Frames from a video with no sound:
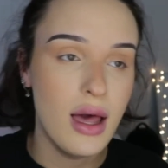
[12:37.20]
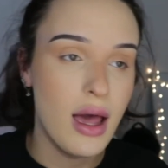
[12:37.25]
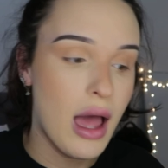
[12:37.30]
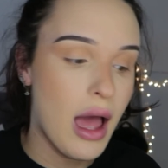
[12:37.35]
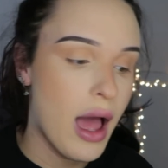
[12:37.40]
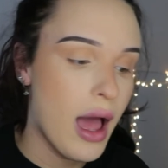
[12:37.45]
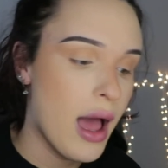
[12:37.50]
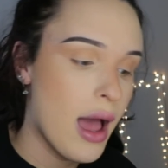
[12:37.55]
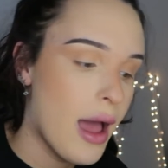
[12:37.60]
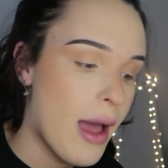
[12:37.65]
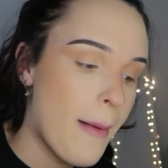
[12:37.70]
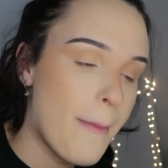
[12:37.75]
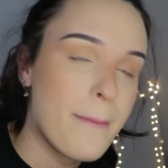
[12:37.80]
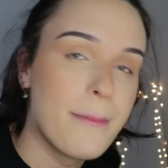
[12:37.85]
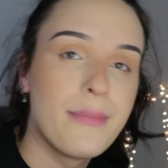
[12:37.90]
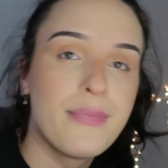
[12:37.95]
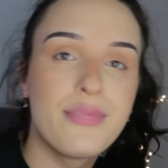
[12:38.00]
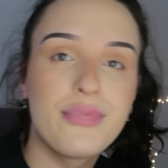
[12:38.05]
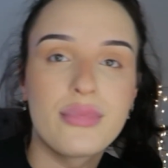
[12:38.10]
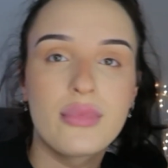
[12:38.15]

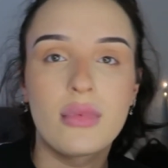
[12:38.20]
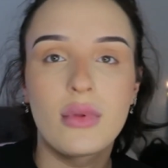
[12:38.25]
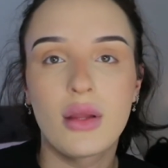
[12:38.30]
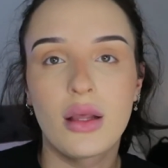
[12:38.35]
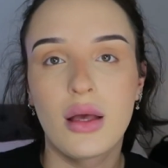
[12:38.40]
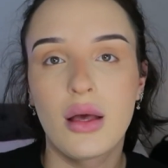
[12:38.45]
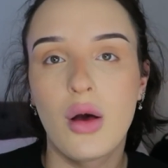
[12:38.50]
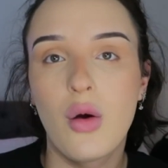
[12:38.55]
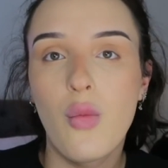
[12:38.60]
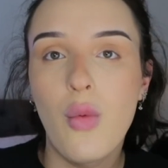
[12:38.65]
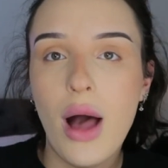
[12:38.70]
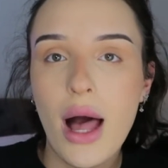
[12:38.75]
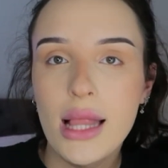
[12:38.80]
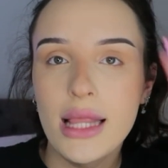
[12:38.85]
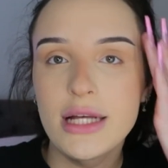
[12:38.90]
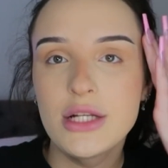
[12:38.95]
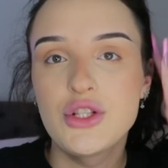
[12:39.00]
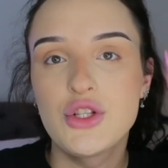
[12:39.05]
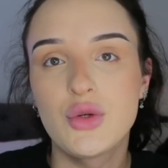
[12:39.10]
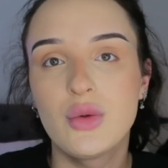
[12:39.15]
While
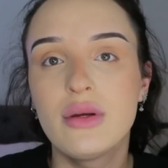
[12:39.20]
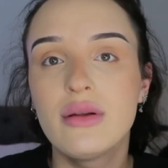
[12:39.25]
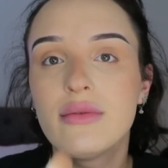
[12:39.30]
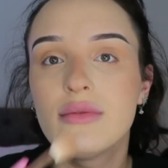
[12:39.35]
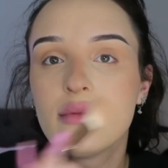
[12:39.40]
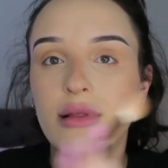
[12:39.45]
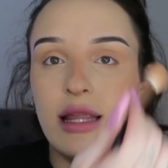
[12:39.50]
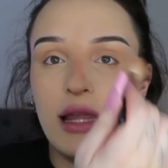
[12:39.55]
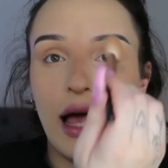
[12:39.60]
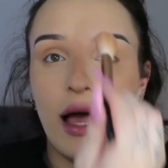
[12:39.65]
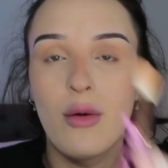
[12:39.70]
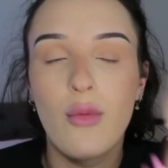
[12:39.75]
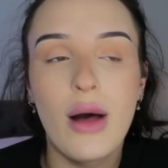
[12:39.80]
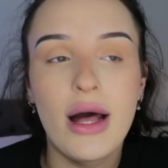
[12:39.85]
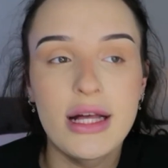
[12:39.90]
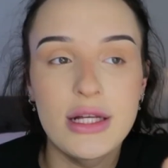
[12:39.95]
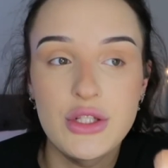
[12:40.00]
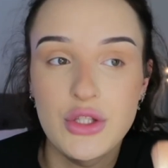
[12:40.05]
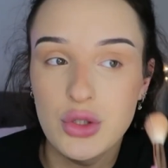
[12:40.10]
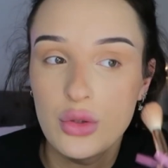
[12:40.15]
I
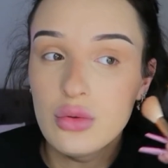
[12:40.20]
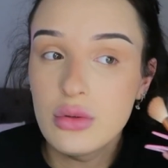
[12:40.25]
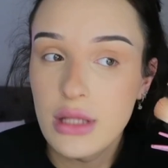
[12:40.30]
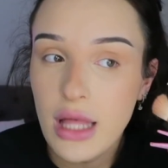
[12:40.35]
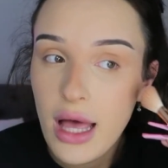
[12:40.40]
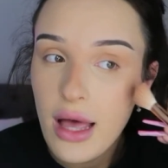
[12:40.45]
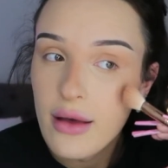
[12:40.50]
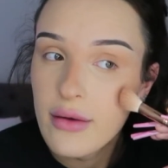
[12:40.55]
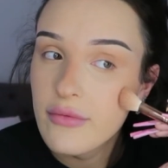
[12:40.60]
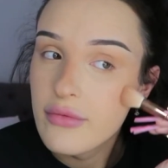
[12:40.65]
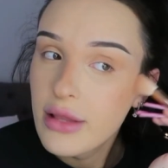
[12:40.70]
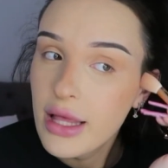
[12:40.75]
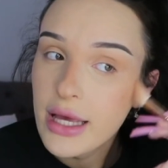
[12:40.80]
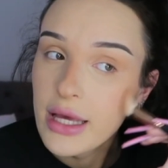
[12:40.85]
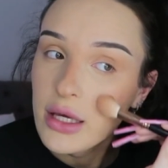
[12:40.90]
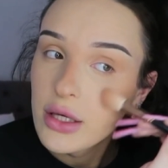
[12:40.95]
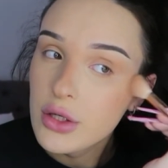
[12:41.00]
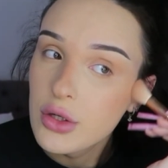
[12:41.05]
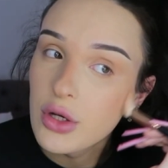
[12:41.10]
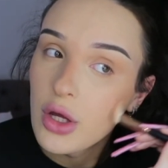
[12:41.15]
do love,
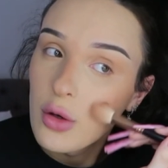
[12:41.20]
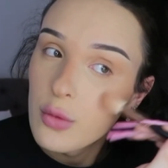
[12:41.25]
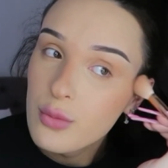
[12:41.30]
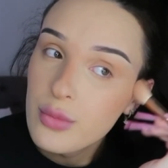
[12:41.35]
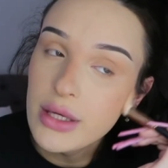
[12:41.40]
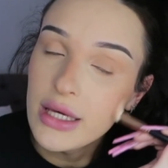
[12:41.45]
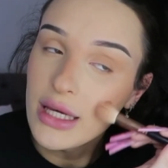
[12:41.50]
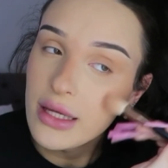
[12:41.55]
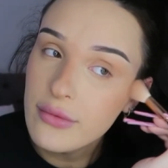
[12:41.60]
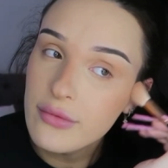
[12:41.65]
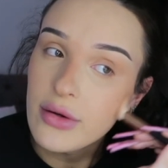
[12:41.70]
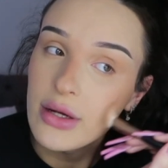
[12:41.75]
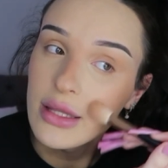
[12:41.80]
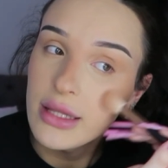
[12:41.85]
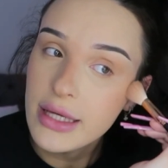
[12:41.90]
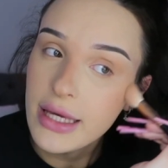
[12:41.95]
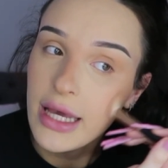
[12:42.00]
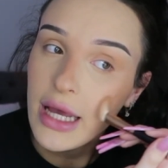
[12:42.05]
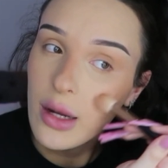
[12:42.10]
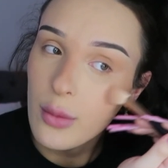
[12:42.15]
like, you know, being in front of
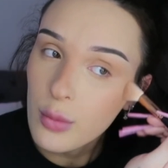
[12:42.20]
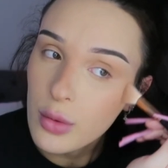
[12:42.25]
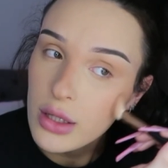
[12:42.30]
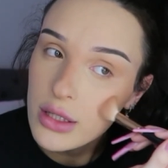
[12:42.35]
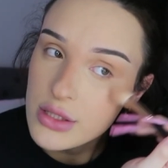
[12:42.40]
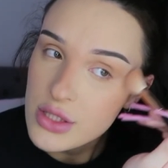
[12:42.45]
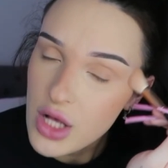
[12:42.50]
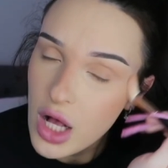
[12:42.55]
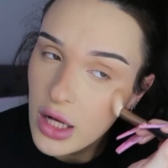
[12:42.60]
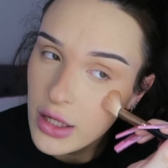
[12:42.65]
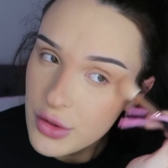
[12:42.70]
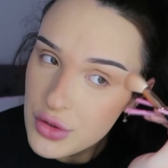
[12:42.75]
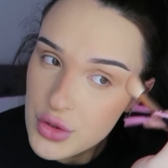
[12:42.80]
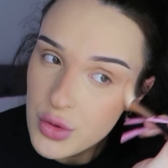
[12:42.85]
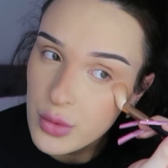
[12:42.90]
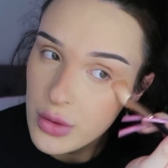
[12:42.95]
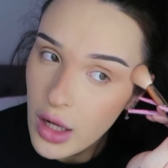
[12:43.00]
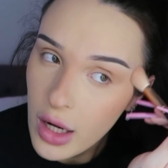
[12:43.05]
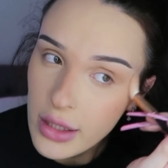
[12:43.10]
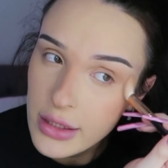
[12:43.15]
the camera and talking
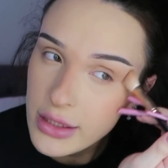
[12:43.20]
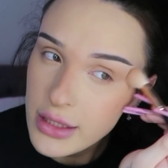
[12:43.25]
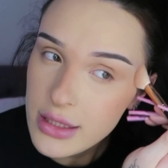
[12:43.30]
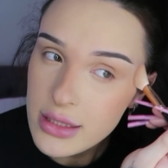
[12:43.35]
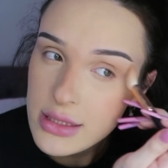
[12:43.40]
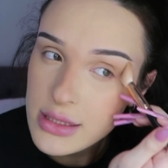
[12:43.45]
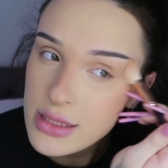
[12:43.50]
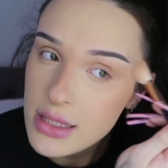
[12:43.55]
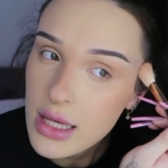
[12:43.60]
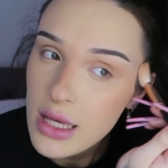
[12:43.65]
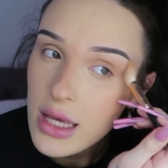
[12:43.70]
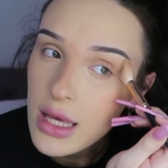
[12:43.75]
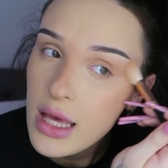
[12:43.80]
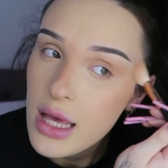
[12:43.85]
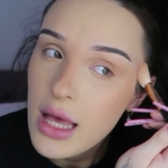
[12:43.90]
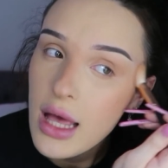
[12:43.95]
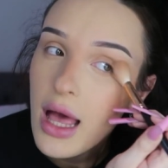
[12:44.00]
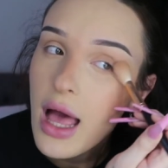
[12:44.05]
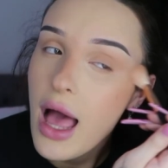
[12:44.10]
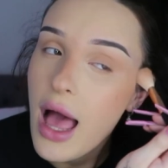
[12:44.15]
to an audience,
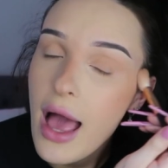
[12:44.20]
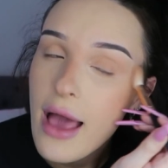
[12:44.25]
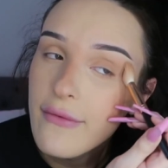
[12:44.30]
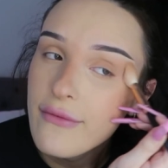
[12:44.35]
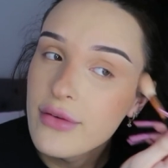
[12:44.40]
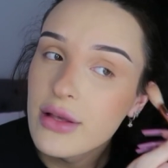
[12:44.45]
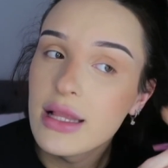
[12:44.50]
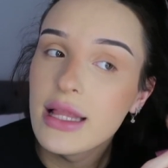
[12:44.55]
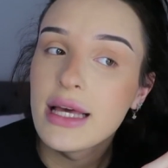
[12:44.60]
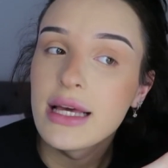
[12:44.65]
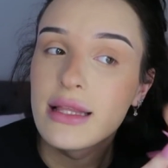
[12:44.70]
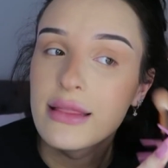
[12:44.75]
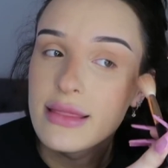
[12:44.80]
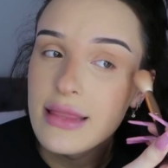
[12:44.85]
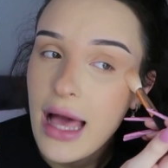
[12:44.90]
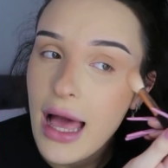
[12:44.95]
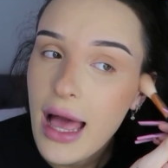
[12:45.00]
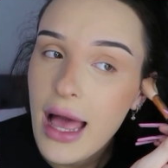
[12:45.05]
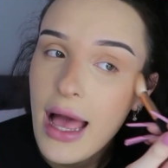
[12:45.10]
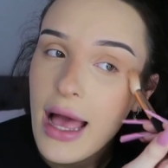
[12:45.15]
I feel like
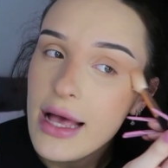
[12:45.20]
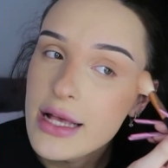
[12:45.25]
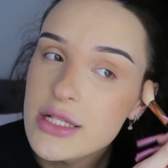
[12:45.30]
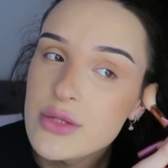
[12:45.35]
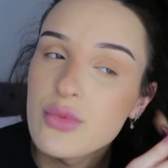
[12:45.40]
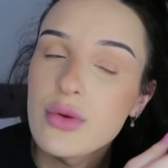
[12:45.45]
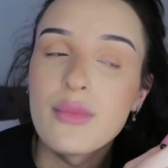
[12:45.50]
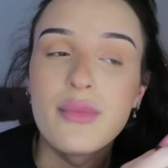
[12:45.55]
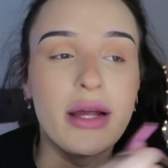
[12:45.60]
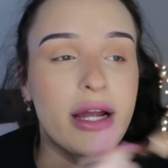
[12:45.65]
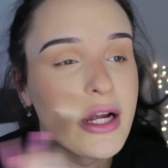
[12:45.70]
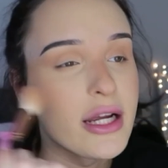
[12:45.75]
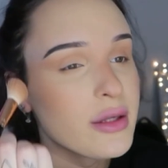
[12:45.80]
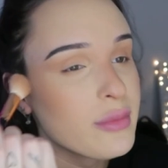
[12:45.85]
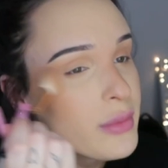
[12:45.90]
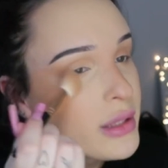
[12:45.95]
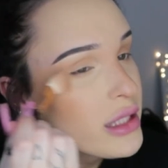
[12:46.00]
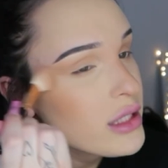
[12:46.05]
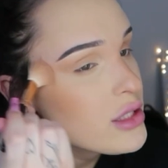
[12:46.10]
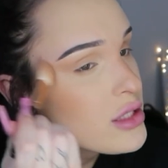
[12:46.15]
that has prepared
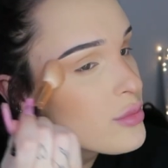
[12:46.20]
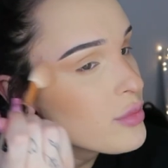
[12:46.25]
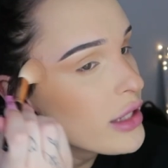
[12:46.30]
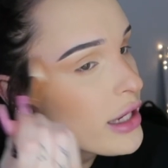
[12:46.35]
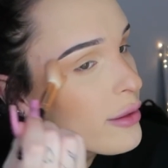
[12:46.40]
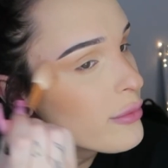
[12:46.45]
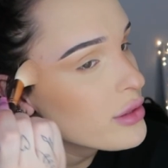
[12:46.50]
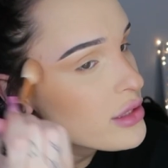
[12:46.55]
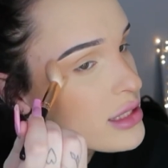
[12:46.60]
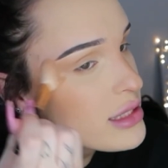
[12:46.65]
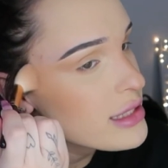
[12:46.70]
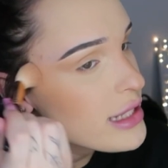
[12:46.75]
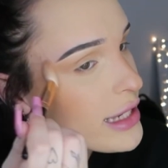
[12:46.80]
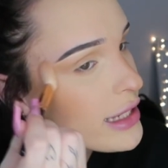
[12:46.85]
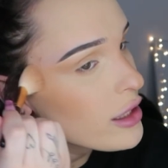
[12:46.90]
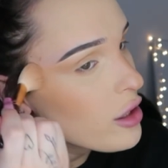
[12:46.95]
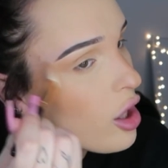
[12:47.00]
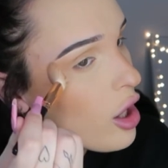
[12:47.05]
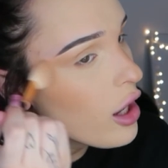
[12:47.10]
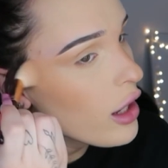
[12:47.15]
me to be able to
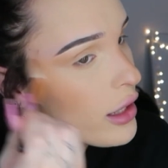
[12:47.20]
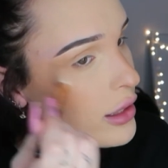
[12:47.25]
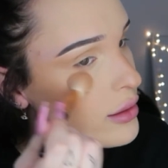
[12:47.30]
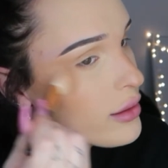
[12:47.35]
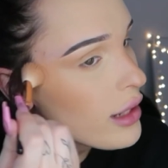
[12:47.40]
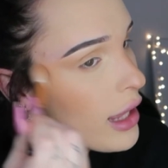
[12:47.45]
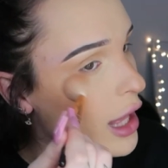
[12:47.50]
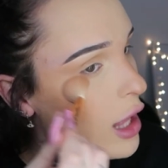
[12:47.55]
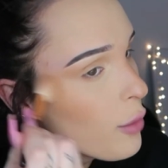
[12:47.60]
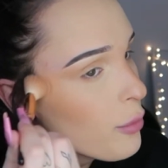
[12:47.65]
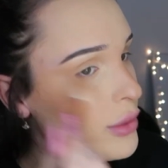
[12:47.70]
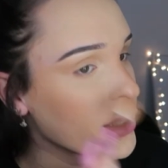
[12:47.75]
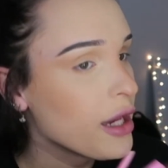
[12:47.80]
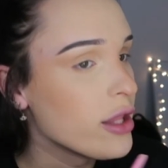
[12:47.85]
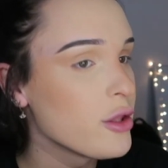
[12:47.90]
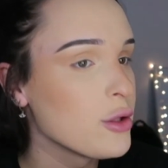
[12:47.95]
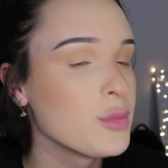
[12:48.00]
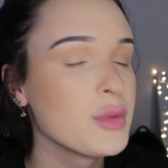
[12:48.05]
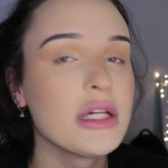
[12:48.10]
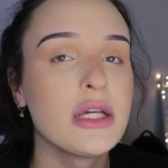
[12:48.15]
take on helping
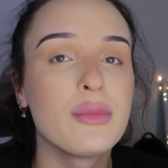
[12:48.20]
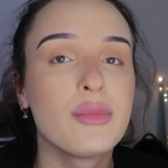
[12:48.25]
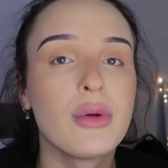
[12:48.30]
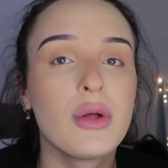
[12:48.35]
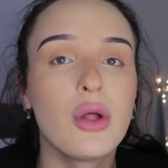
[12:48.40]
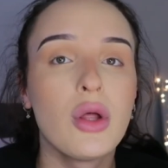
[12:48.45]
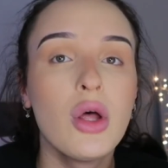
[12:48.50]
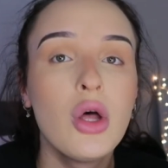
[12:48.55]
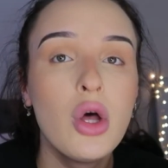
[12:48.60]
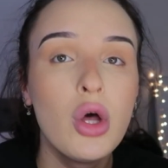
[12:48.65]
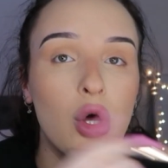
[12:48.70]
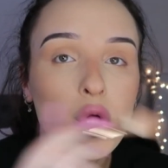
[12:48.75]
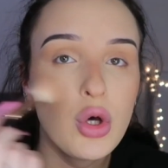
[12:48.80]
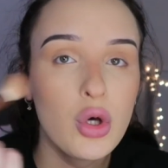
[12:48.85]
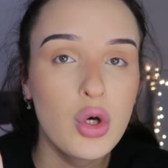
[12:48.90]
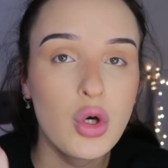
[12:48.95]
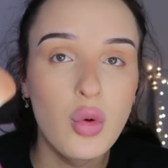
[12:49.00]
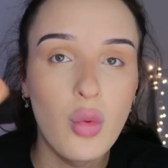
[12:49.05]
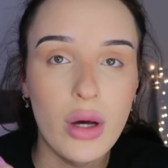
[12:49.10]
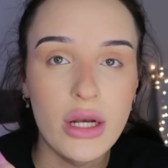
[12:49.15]
other people
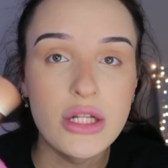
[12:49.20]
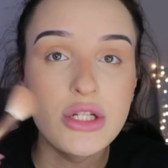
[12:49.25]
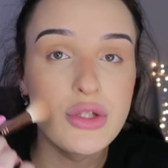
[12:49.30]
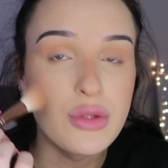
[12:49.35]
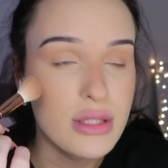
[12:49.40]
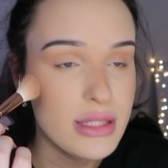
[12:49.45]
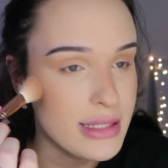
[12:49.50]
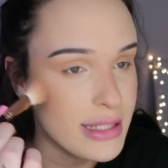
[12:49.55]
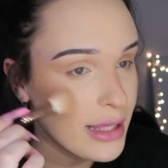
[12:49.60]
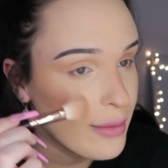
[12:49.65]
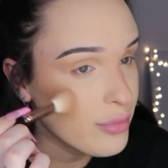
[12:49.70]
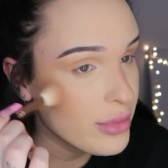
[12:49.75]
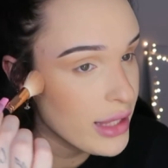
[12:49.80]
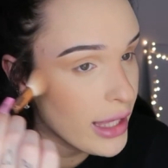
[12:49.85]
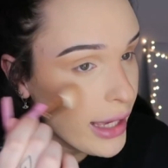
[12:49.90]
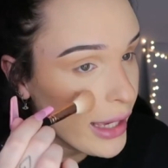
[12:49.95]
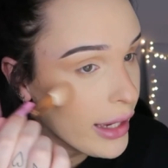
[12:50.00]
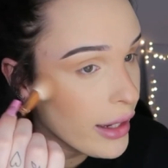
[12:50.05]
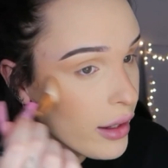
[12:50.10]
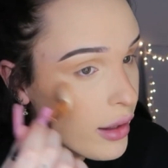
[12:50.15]
who want to do the same
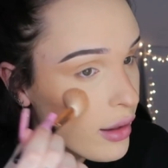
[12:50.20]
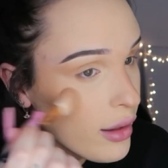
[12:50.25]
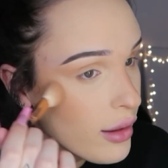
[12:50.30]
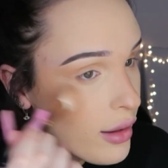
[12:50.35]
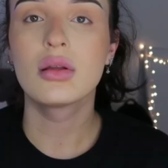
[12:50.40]
thing.